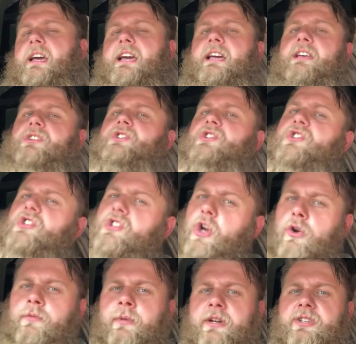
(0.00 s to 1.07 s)
it's
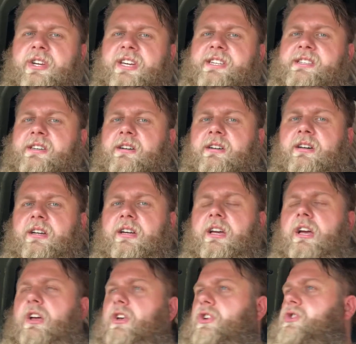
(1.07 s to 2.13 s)
so much easier,
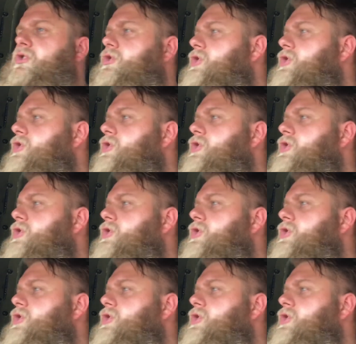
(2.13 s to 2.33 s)
because you're